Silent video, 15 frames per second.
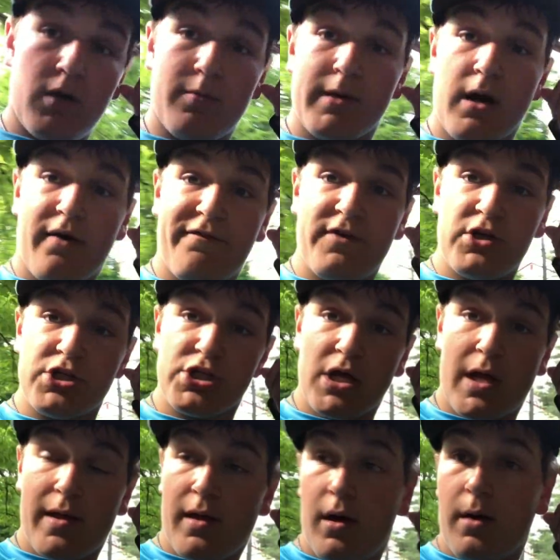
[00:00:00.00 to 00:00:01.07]
you know, we caught fish.
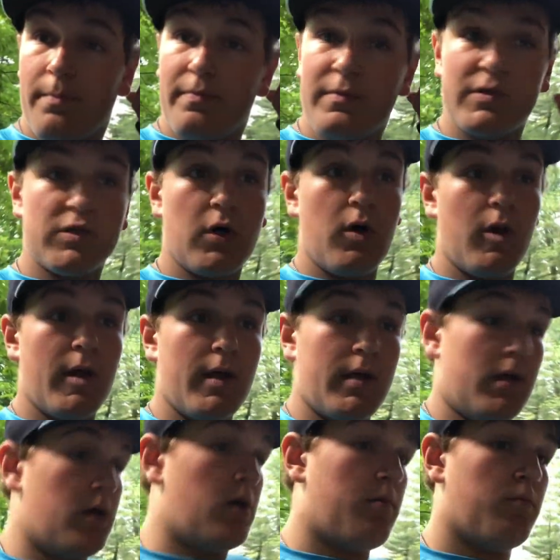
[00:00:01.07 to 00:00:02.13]
Um, it's all
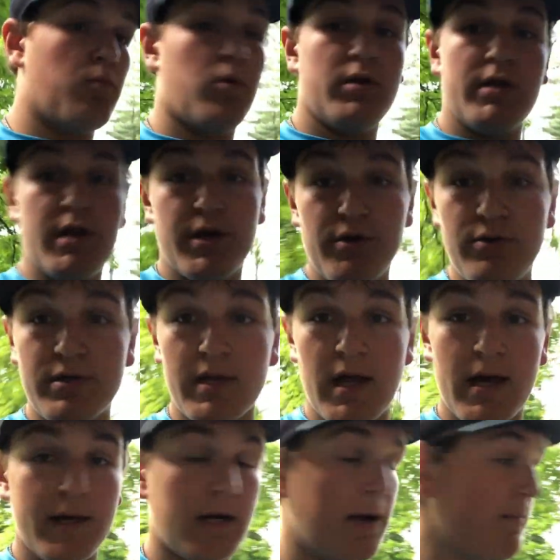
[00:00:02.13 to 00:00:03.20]
I um, wanted to do
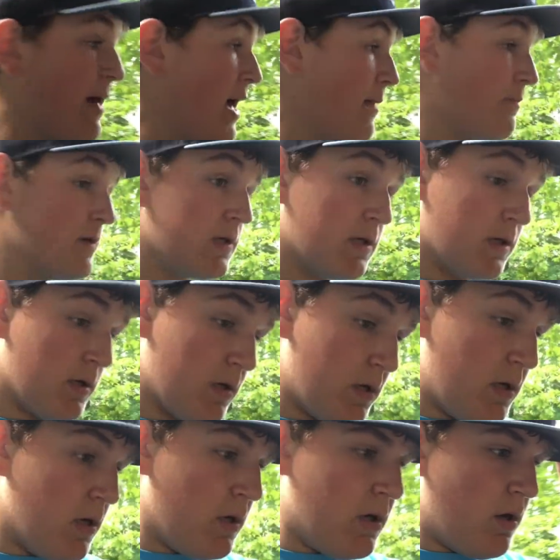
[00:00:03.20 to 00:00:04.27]
today, and I'm happy.
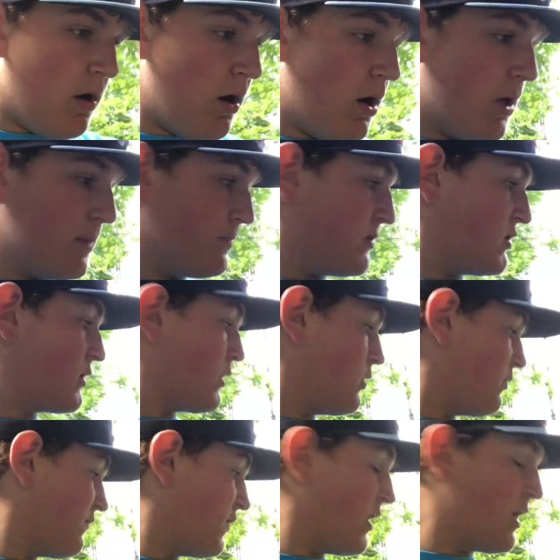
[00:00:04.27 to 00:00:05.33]
Um,
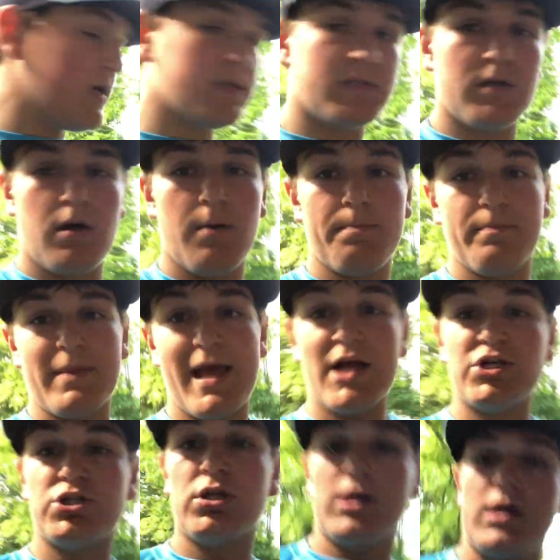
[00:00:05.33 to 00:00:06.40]
so if you guys, um,
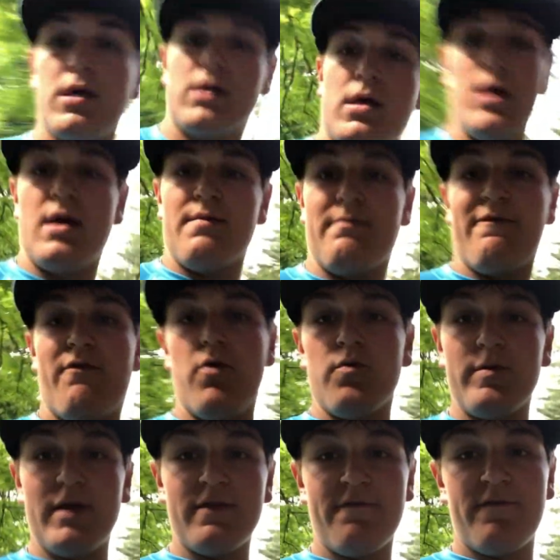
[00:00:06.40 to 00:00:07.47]
actually, before
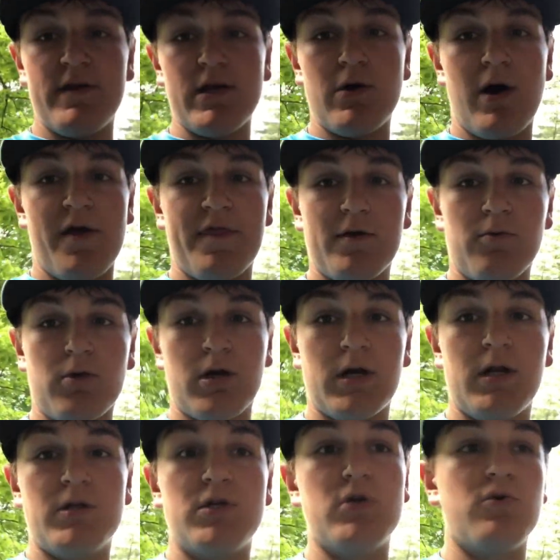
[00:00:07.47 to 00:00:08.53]
we end the video, I think we're
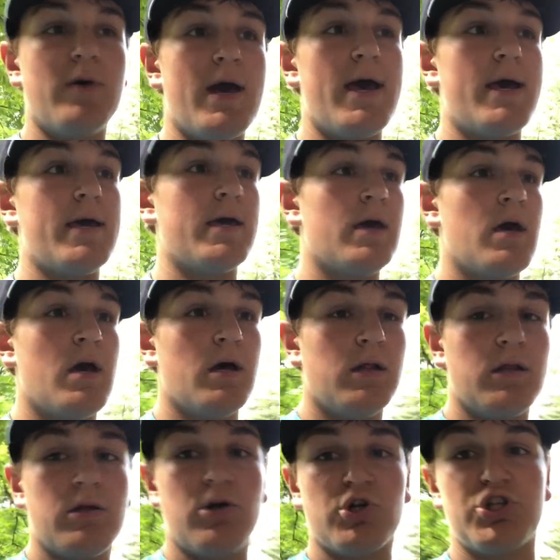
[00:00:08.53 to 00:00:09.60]
going to do a
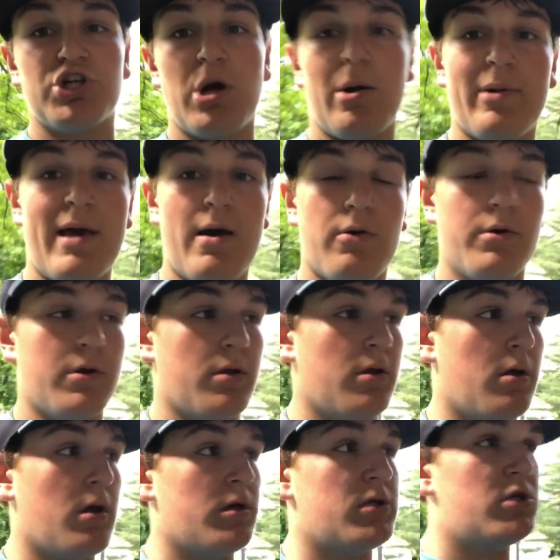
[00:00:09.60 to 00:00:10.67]
little shout out
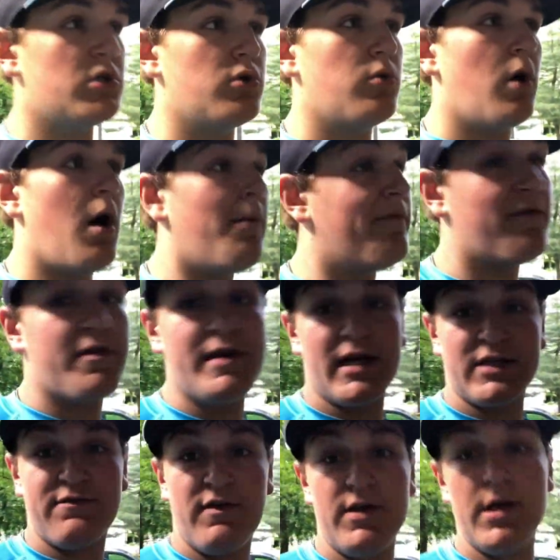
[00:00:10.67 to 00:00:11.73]
to, um, for the
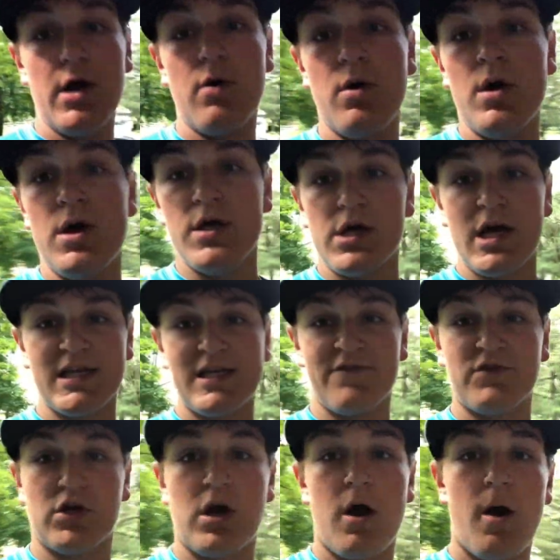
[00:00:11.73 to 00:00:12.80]
next video. You guys
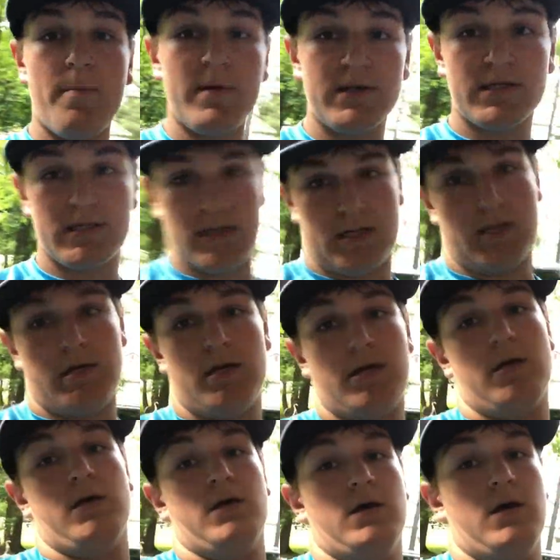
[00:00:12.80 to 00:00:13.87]
have to comment,
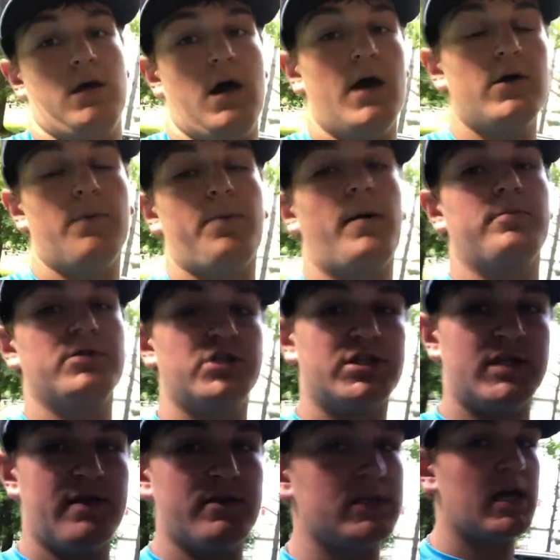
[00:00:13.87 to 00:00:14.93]
I know I probably
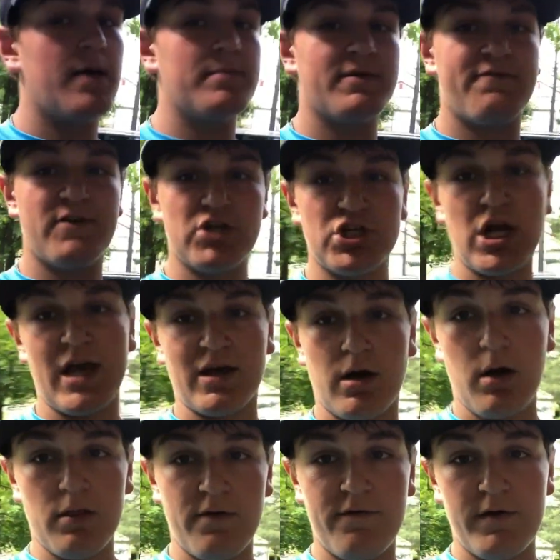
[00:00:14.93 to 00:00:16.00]
just said how many fish I
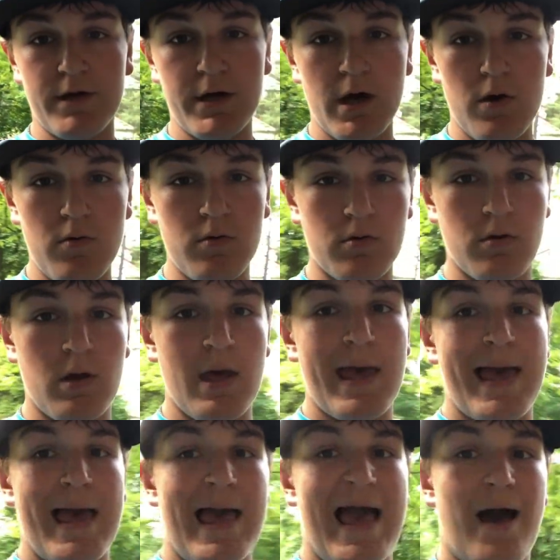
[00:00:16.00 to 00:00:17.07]
caught in the video,
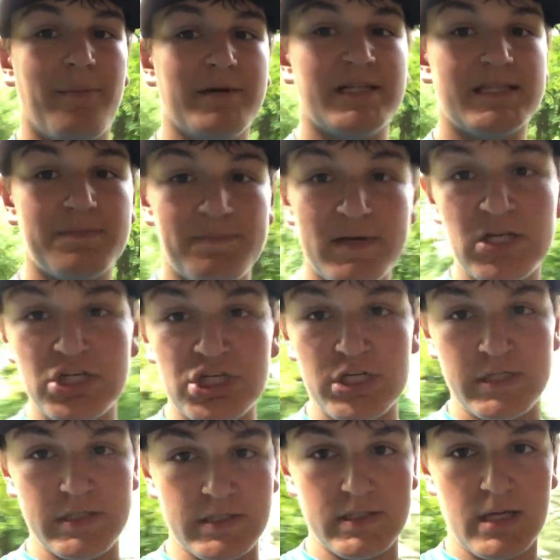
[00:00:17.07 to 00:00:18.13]
how many
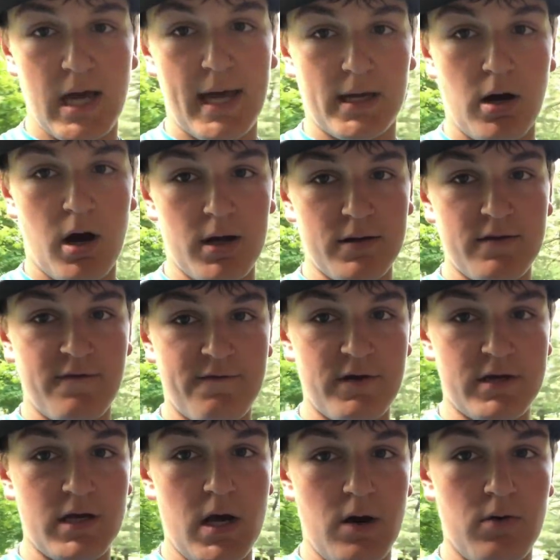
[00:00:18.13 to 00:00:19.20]
species I caught in the
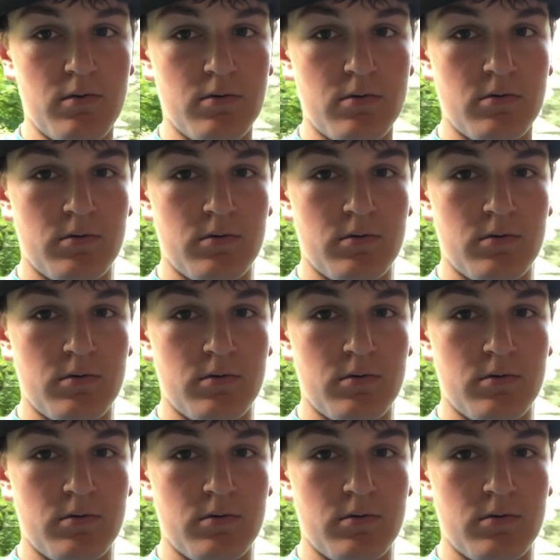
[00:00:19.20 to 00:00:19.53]
video,